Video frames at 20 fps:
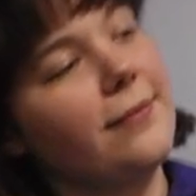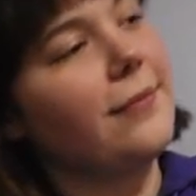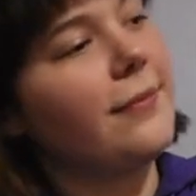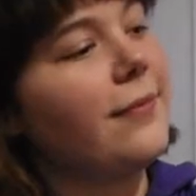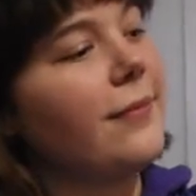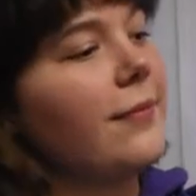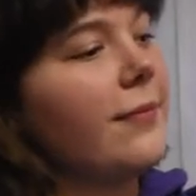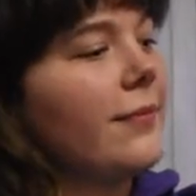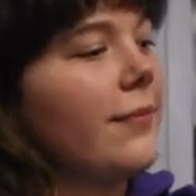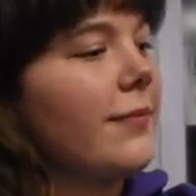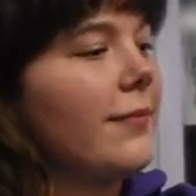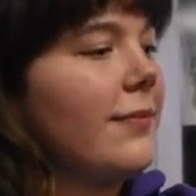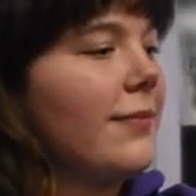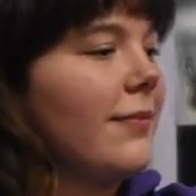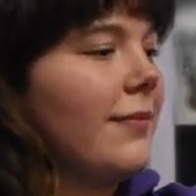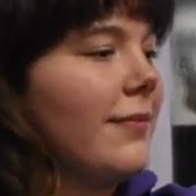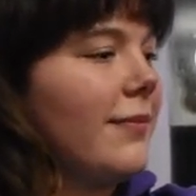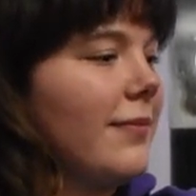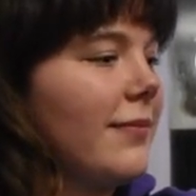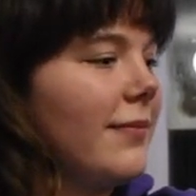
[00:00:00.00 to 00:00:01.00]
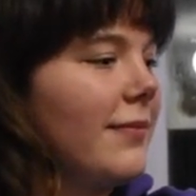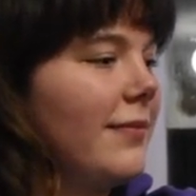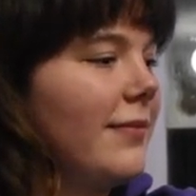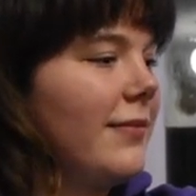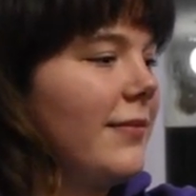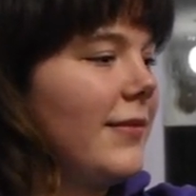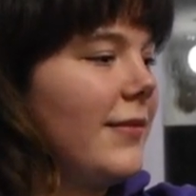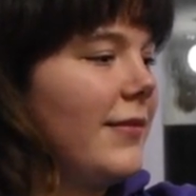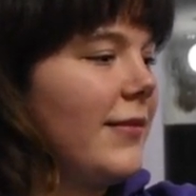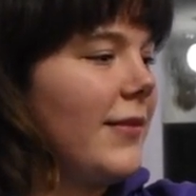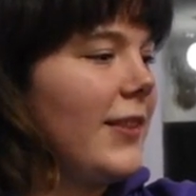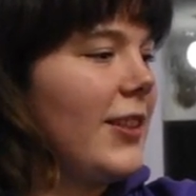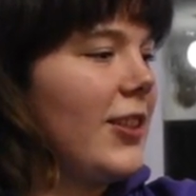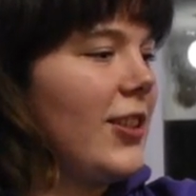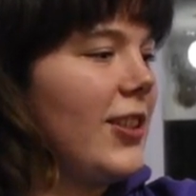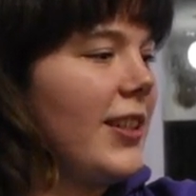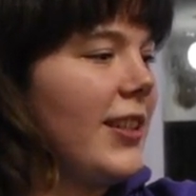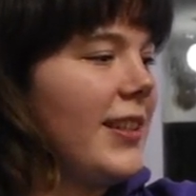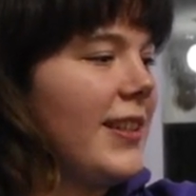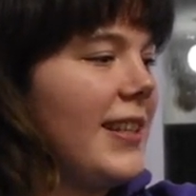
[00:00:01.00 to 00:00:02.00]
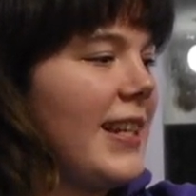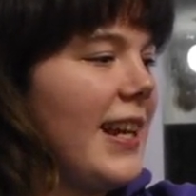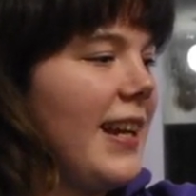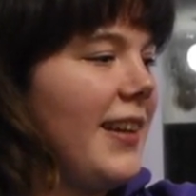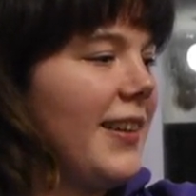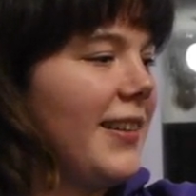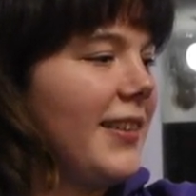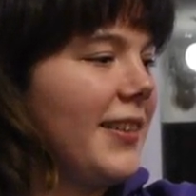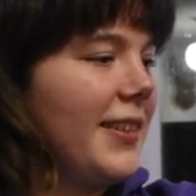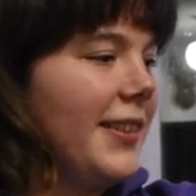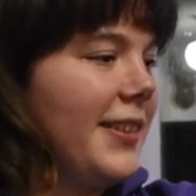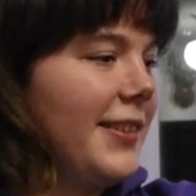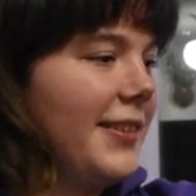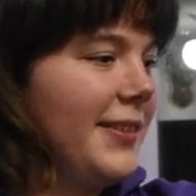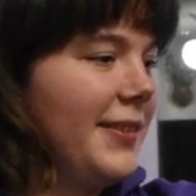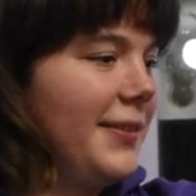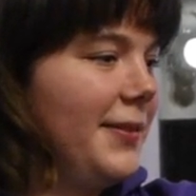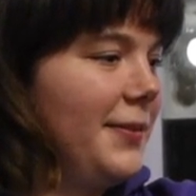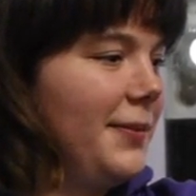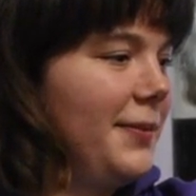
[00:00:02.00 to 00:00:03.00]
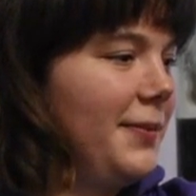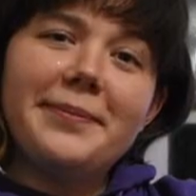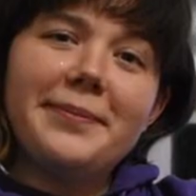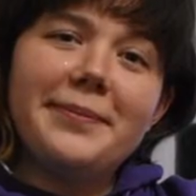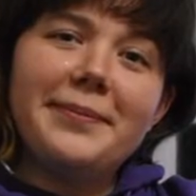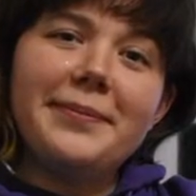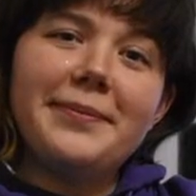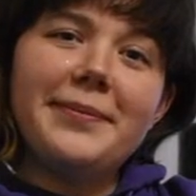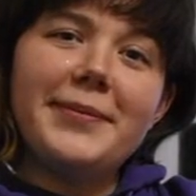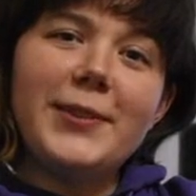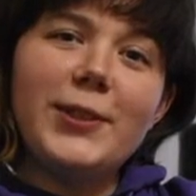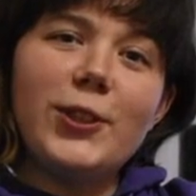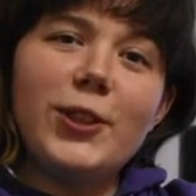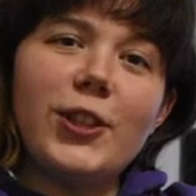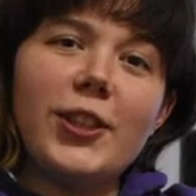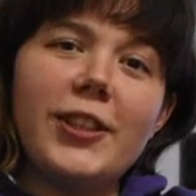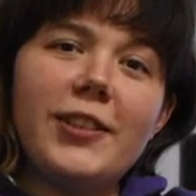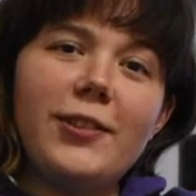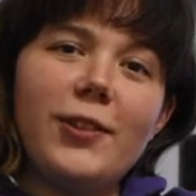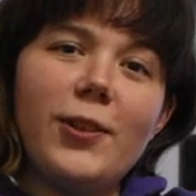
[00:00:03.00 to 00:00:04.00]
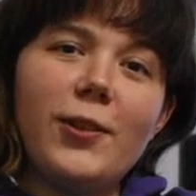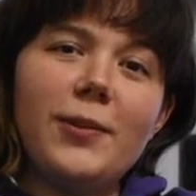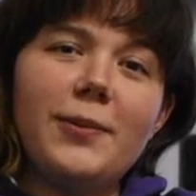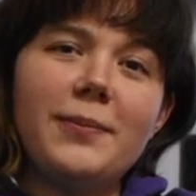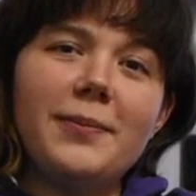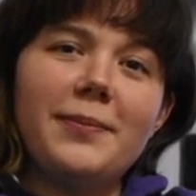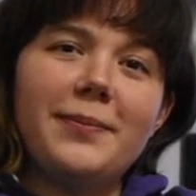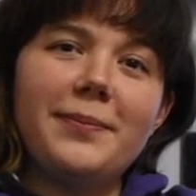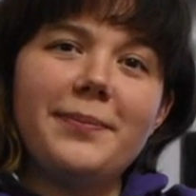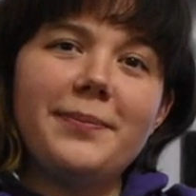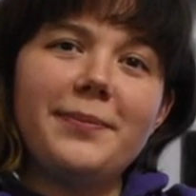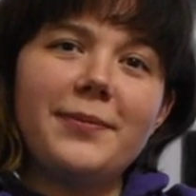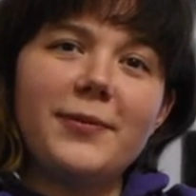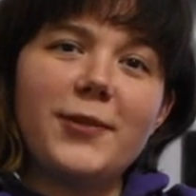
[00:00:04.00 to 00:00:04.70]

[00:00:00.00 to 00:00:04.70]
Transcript: my god, she's chewing so hard. Yeah, I think that was it.